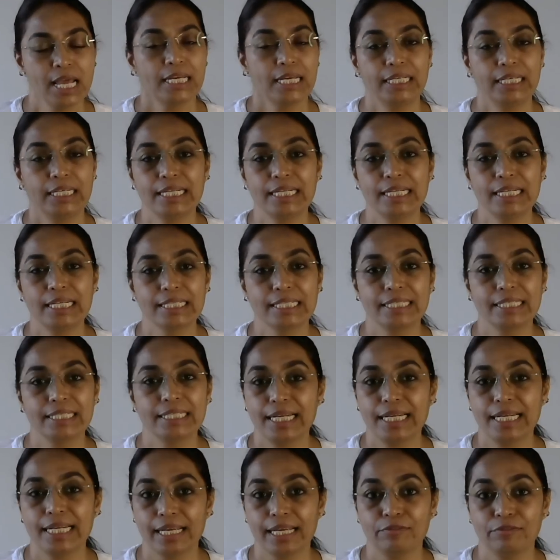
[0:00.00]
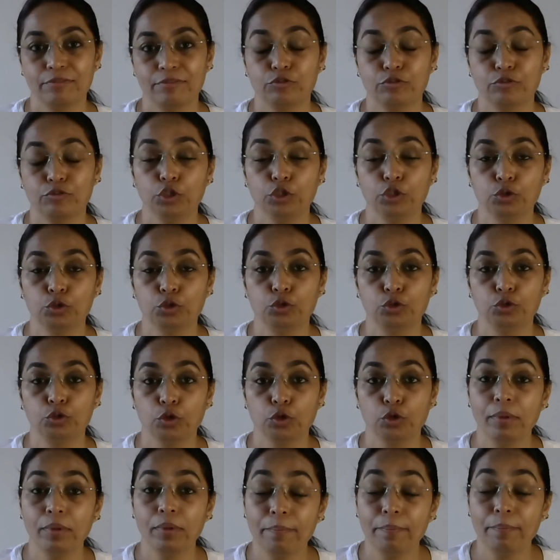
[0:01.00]
It is the time for you
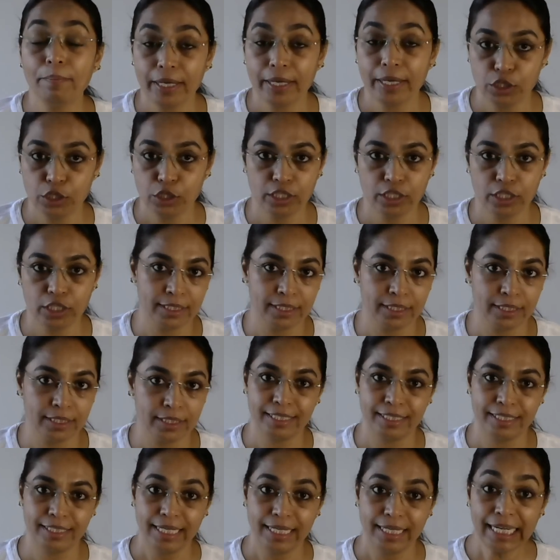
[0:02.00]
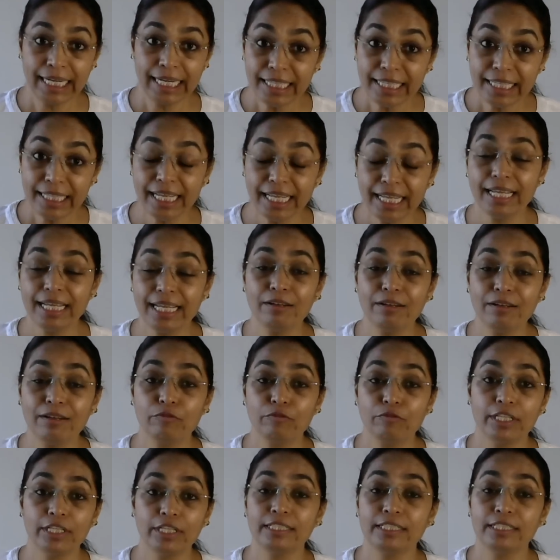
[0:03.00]
to be patient and deal
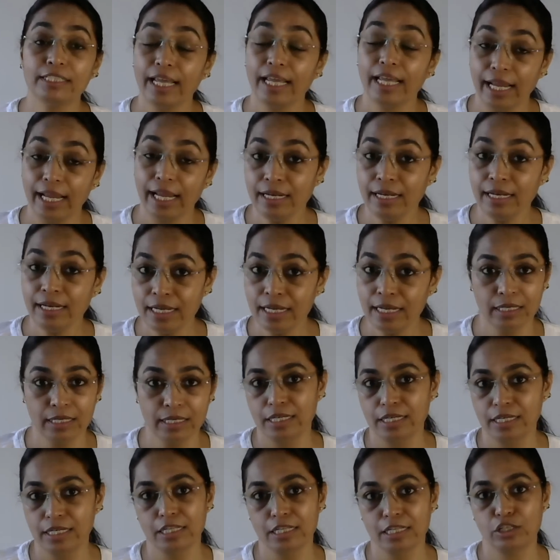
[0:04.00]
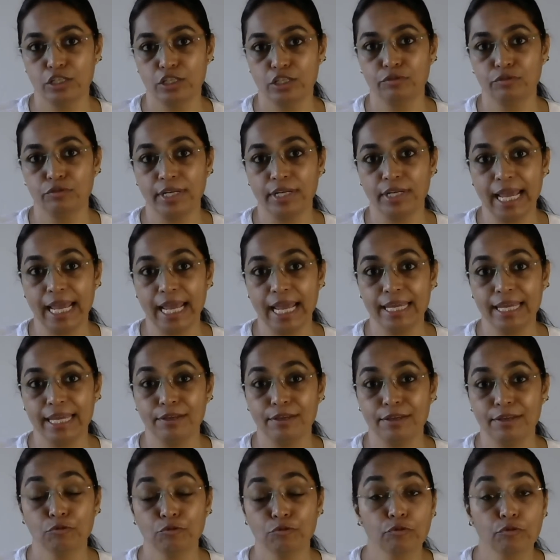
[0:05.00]
with any hurdles of
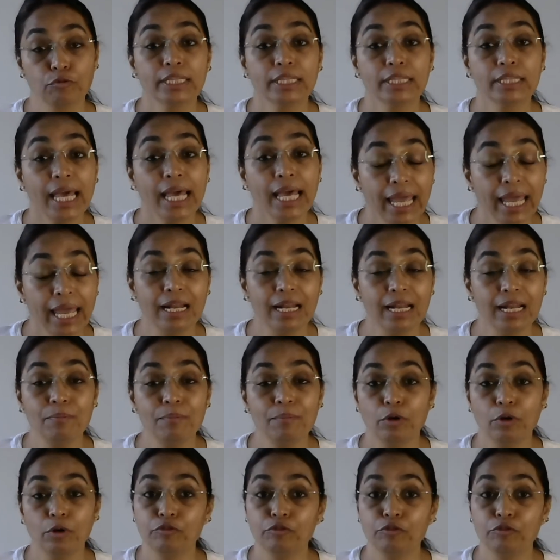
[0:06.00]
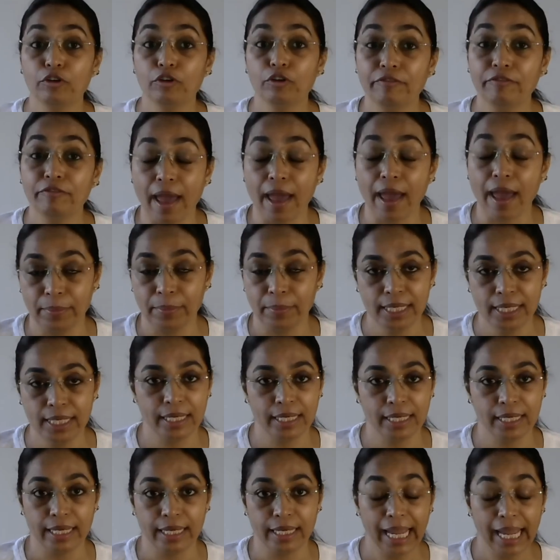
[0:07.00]
life with the help of your
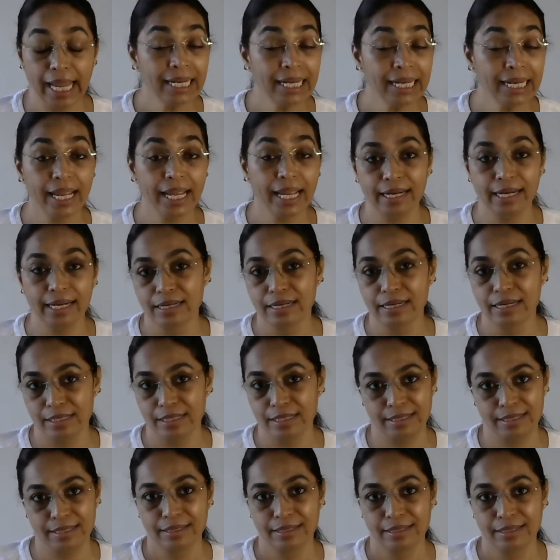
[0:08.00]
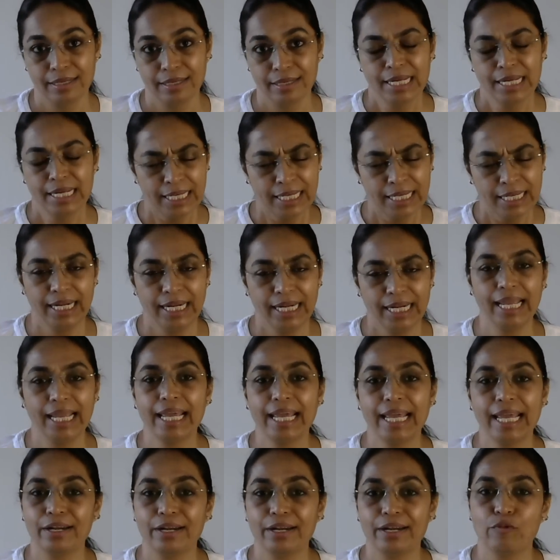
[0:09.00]
family and elders.
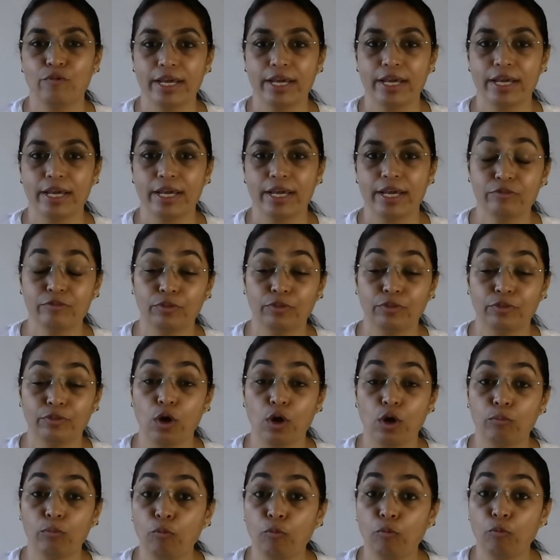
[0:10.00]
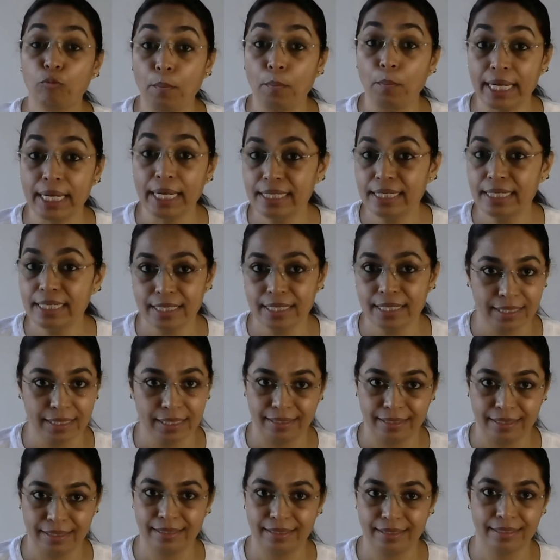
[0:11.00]
Take advice from
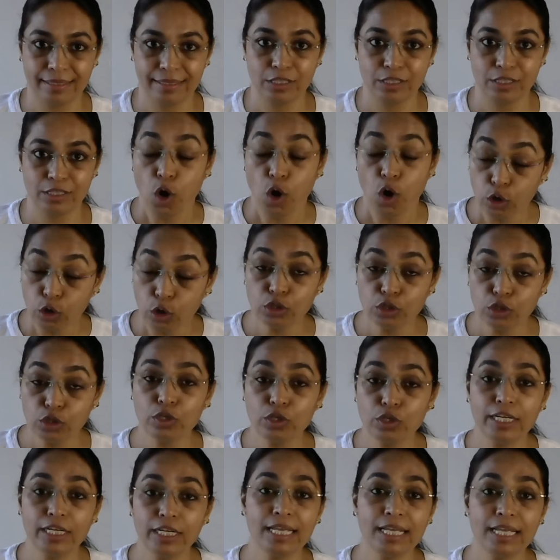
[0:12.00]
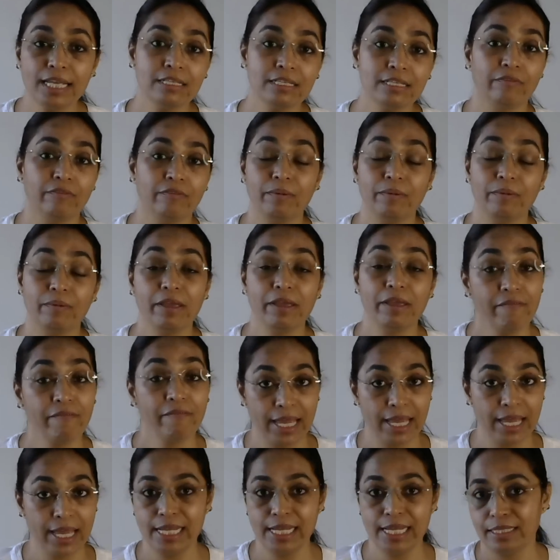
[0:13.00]
mentors. The authorities will be
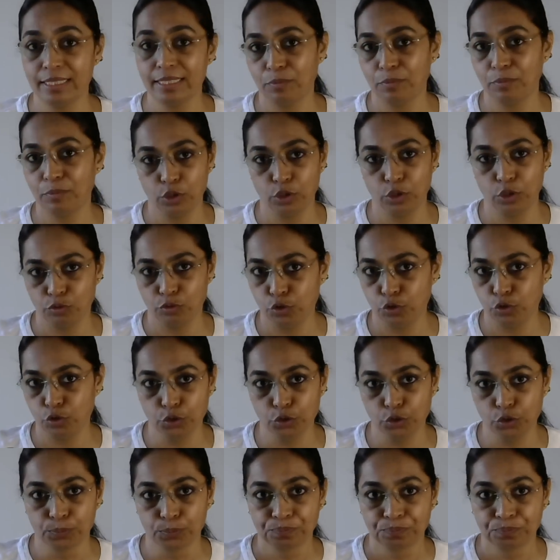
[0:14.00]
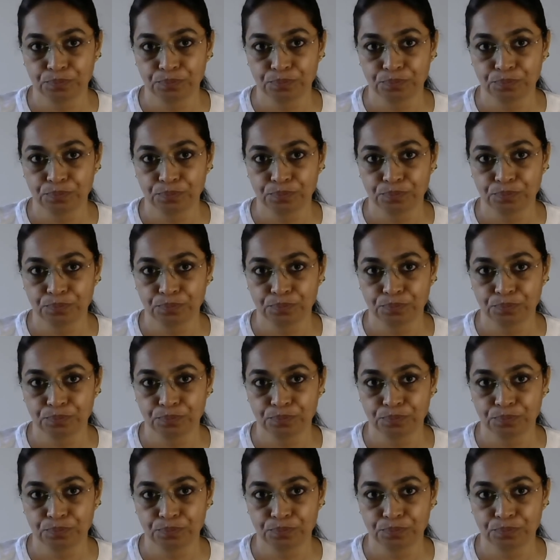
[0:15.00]
very supportive to you.